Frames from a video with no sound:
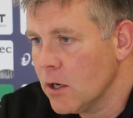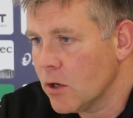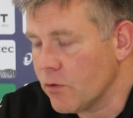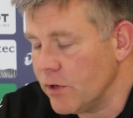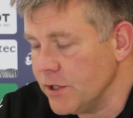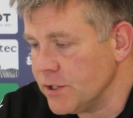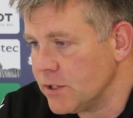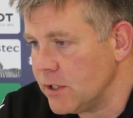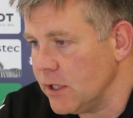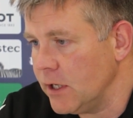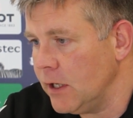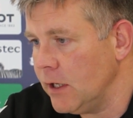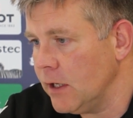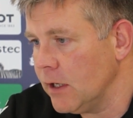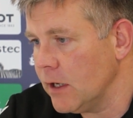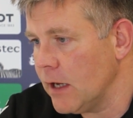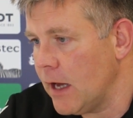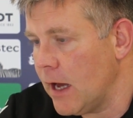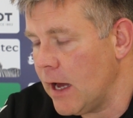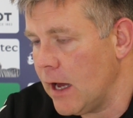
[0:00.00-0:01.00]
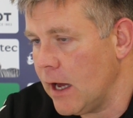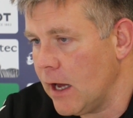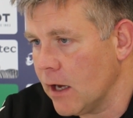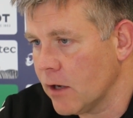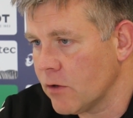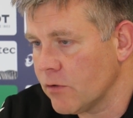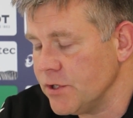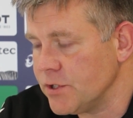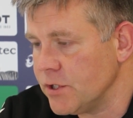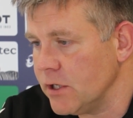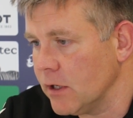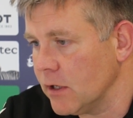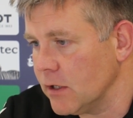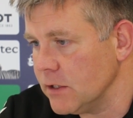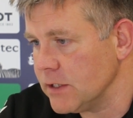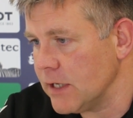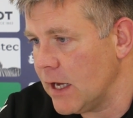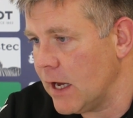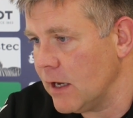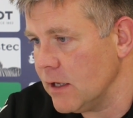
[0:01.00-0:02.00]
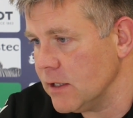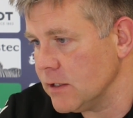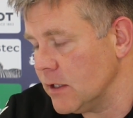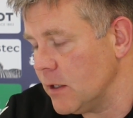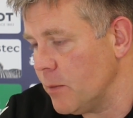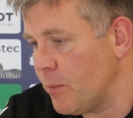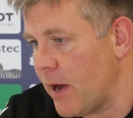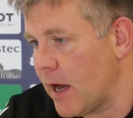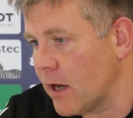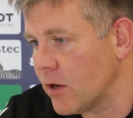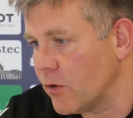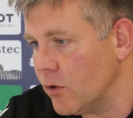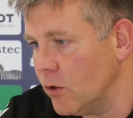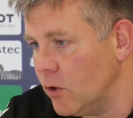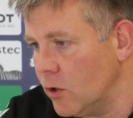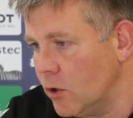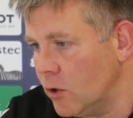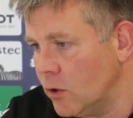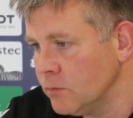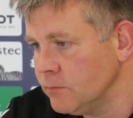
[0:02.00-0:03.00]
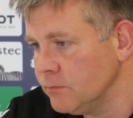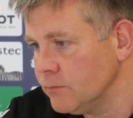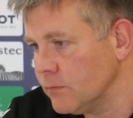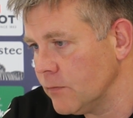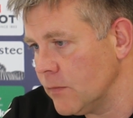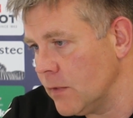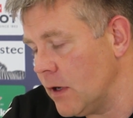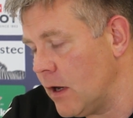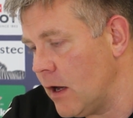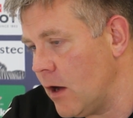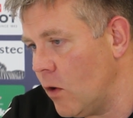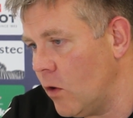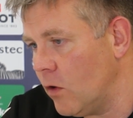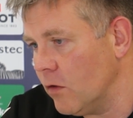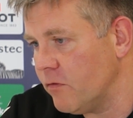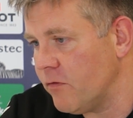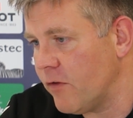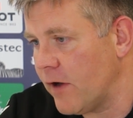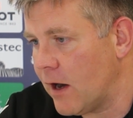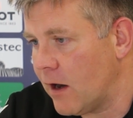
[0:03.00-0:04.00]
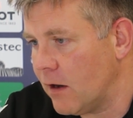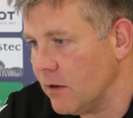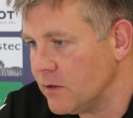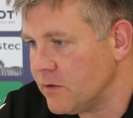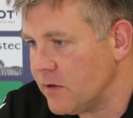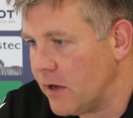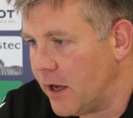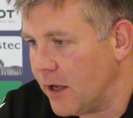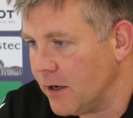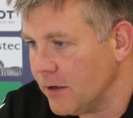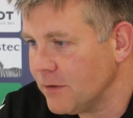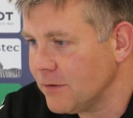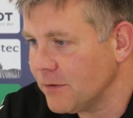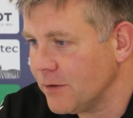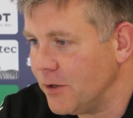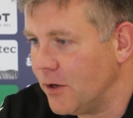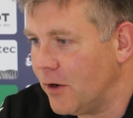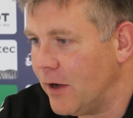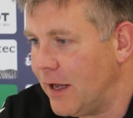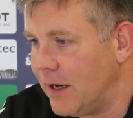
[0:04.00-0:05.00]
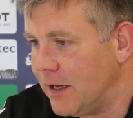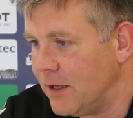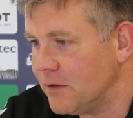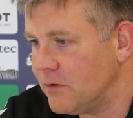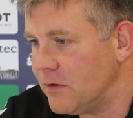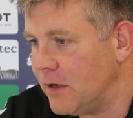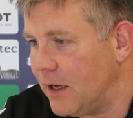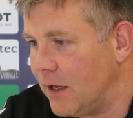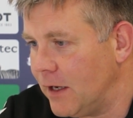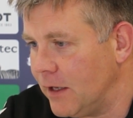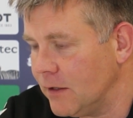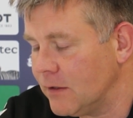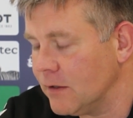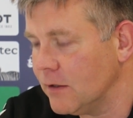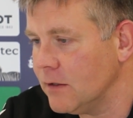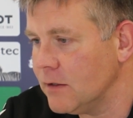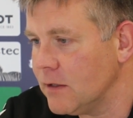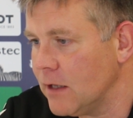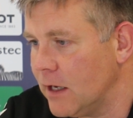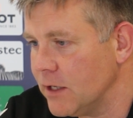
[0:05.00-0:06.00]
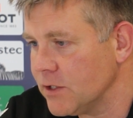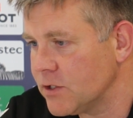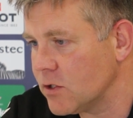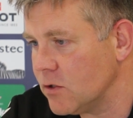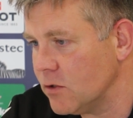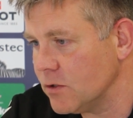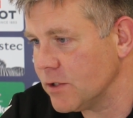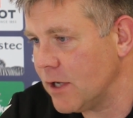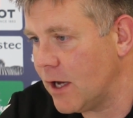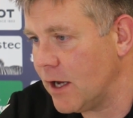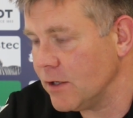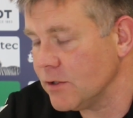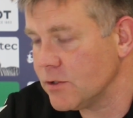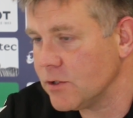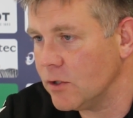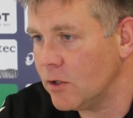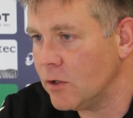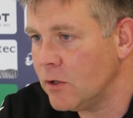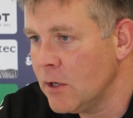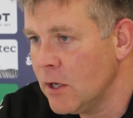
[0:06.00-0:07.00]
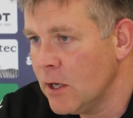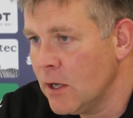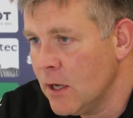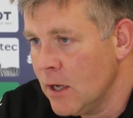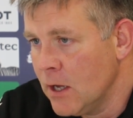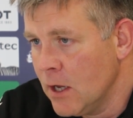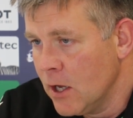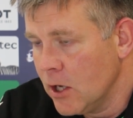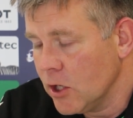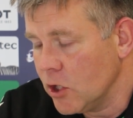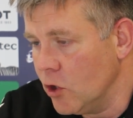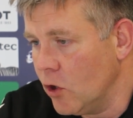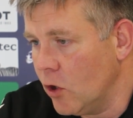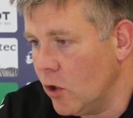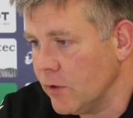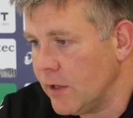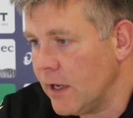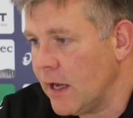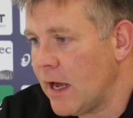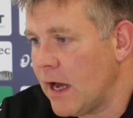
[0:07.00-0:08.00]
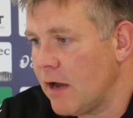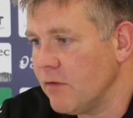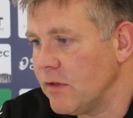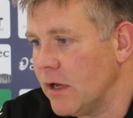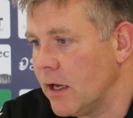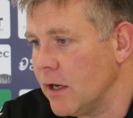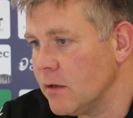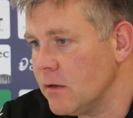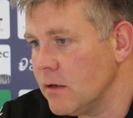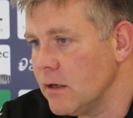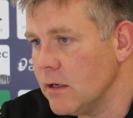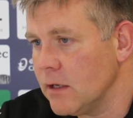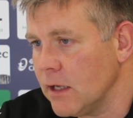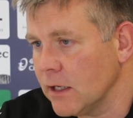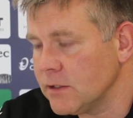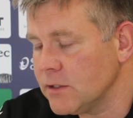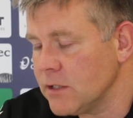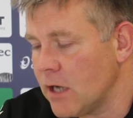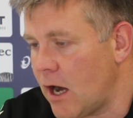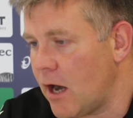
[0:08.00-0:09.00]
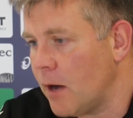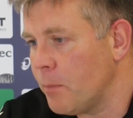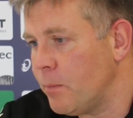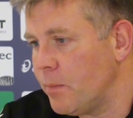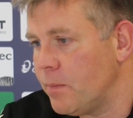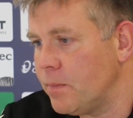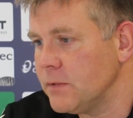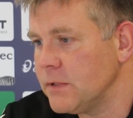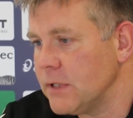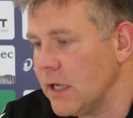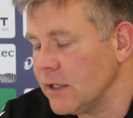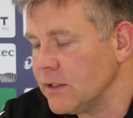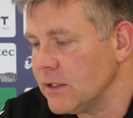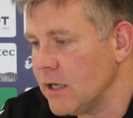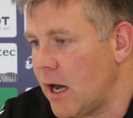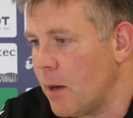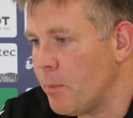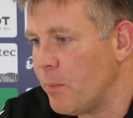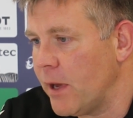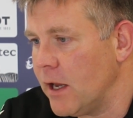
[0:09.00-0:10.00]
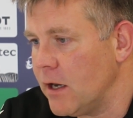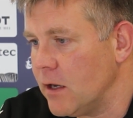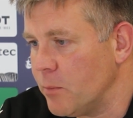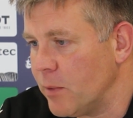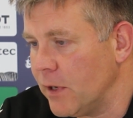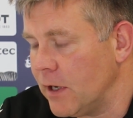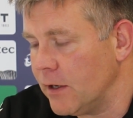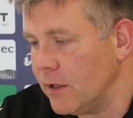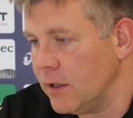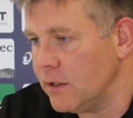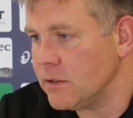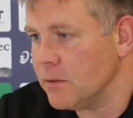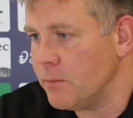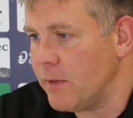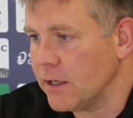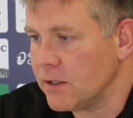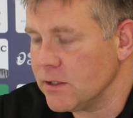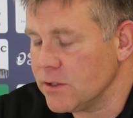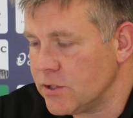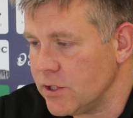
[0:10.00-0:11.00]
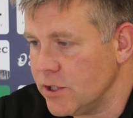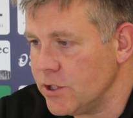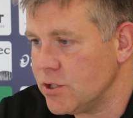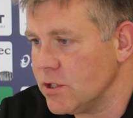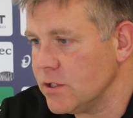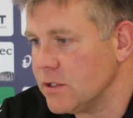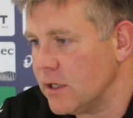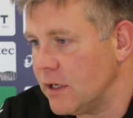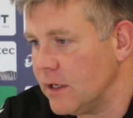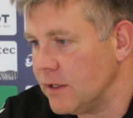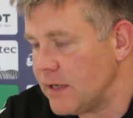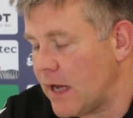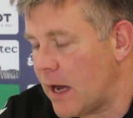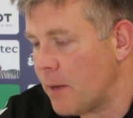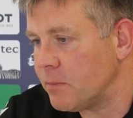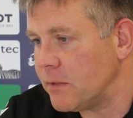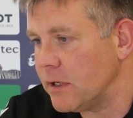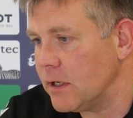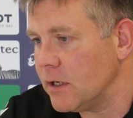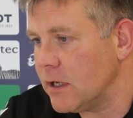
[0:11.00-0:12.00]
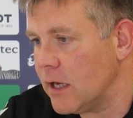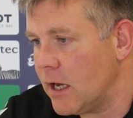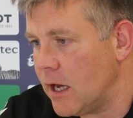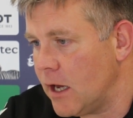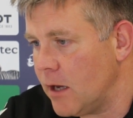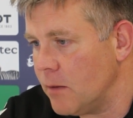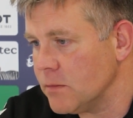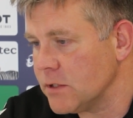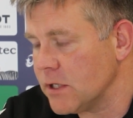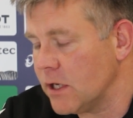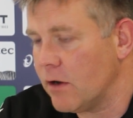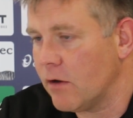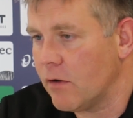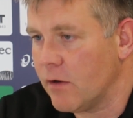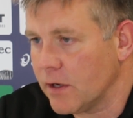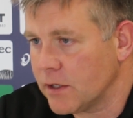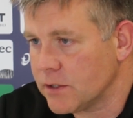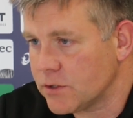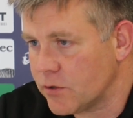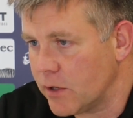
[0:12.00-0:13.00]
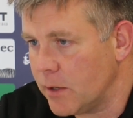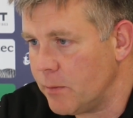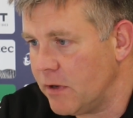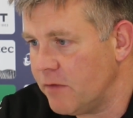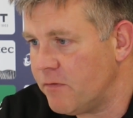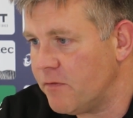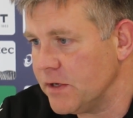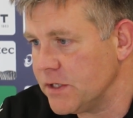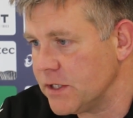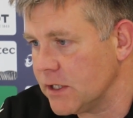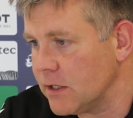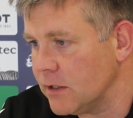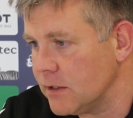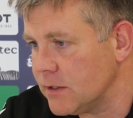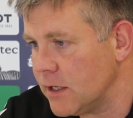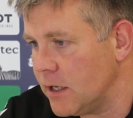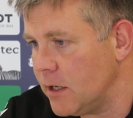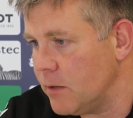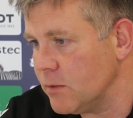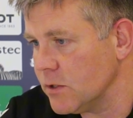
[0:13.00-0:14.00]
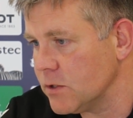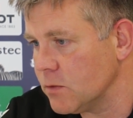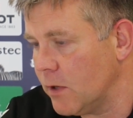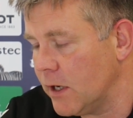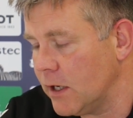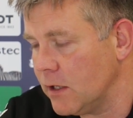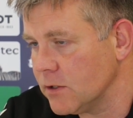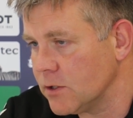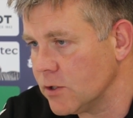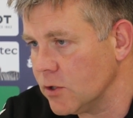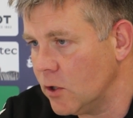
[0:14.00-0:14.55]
Christian Gonzalez in the back row, Owen Farrell at 10, you know, Elliot Daly, the list goes on. So, you know, they have that top end ability to make decisions and adapt in games, and they're an extremely physical team as well.